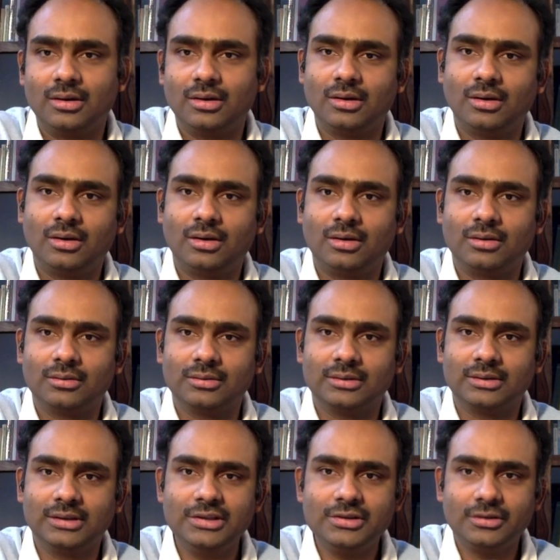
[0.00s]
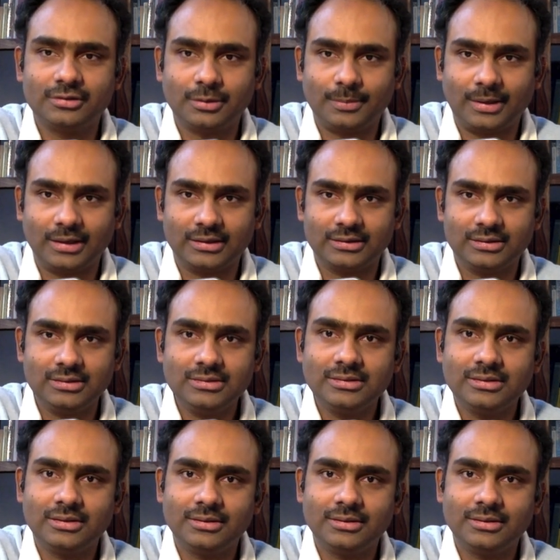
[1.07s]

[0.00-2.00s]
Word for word: on each of the particles